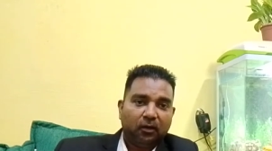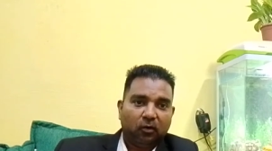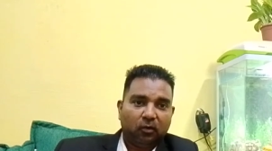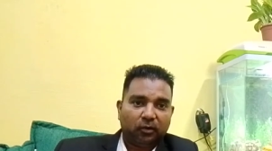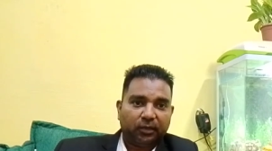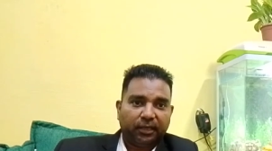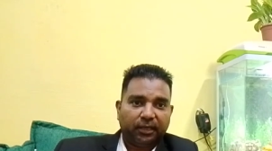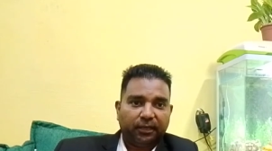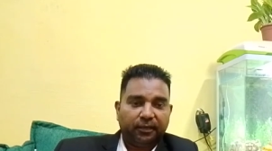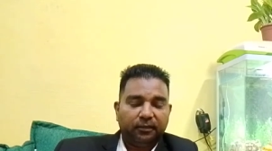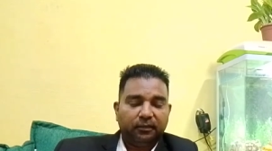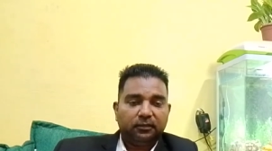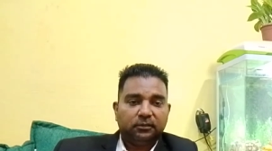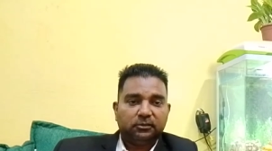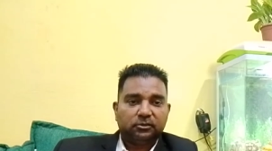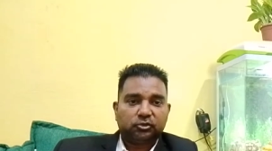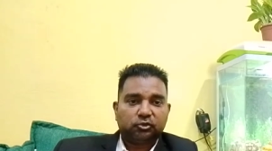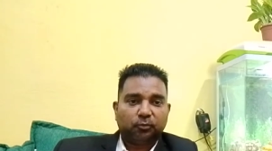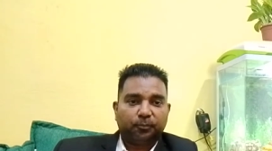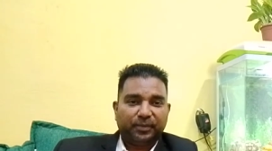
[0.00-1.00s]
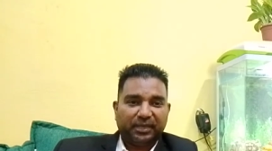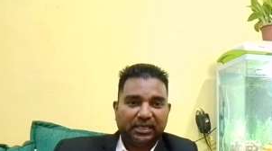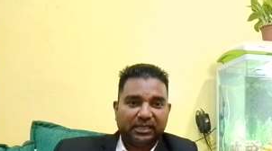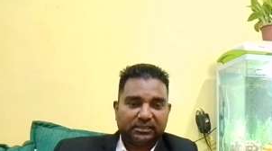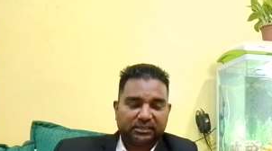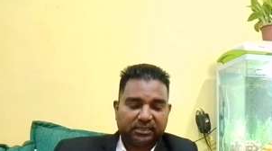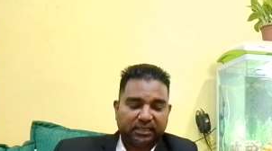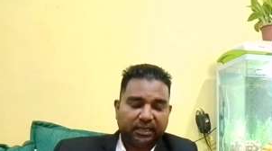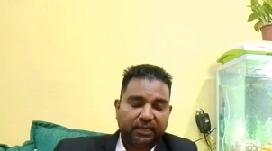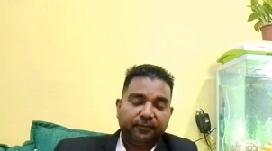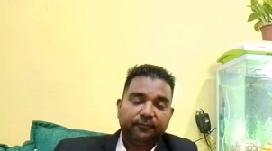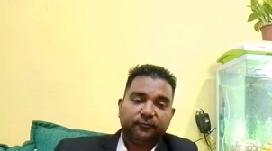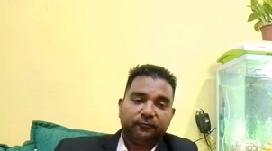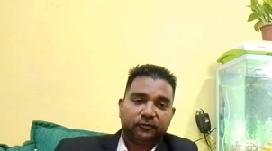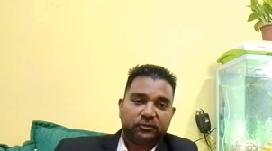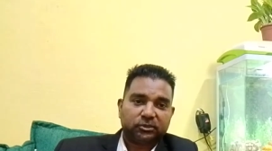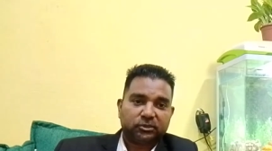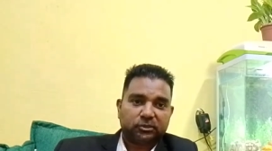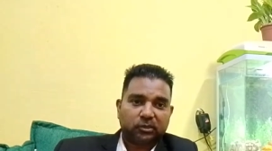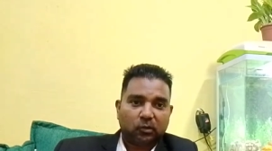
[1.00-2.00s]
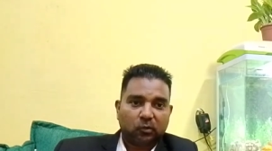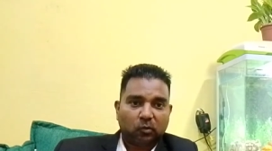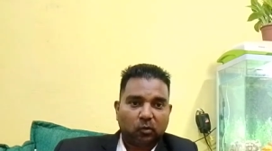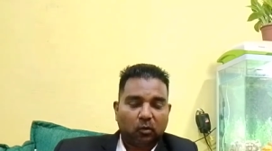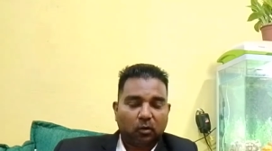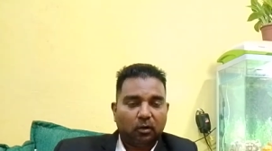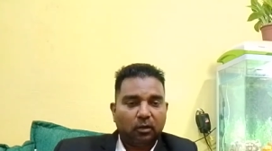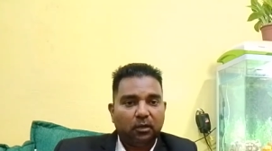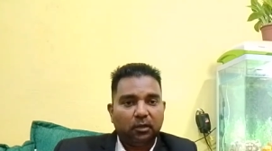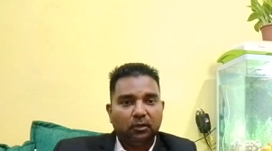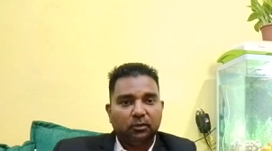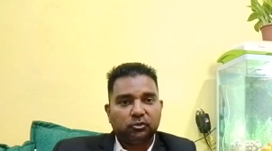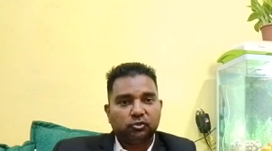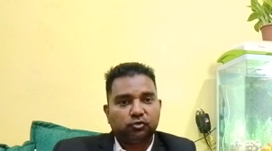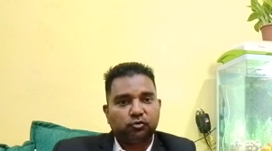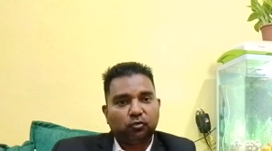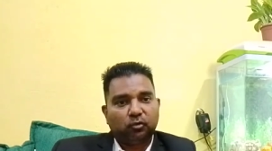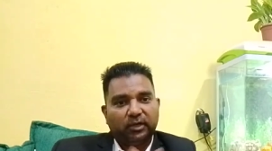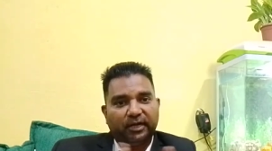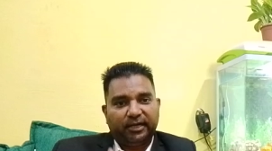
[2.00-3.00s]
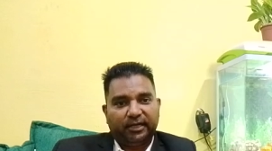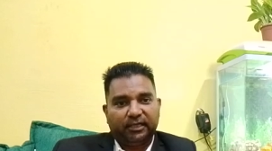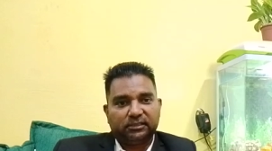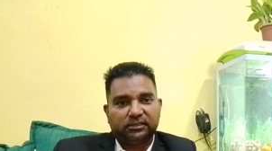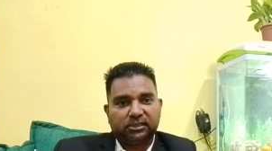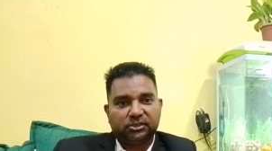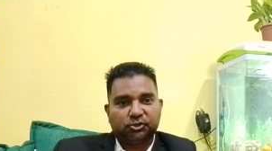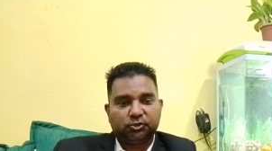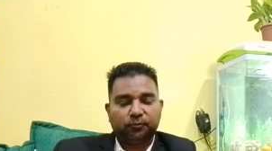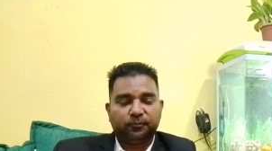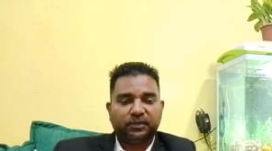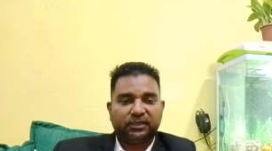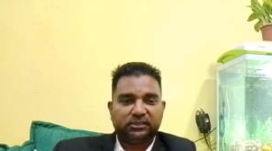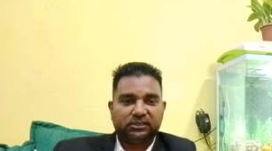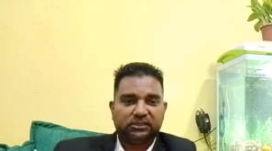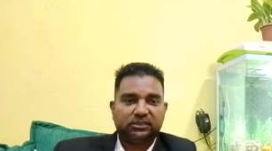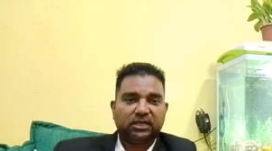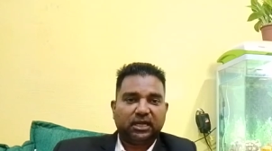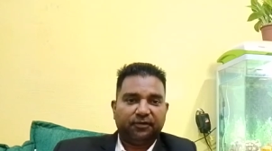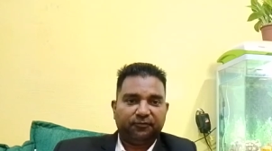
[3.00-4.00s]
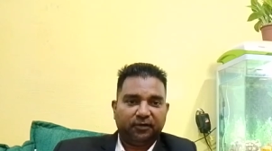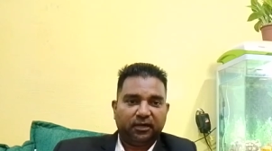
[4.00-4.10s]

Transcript: okay, so BSA, which is now called. So let us assume that's